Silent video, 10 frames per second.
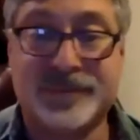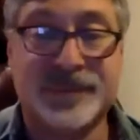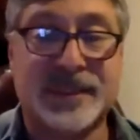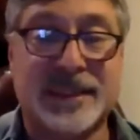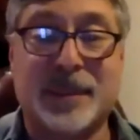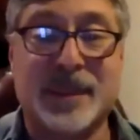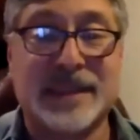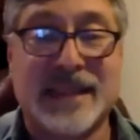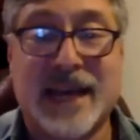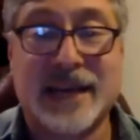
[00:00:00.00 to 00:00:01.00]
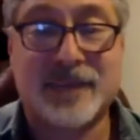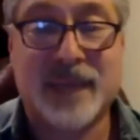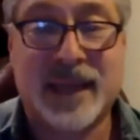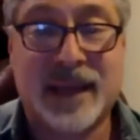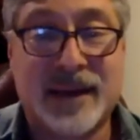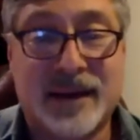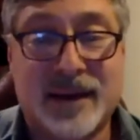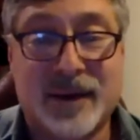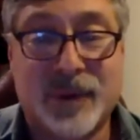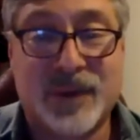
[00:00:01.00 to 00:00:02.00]
Simple as that. And
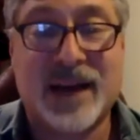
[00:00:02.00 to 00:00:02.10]
we've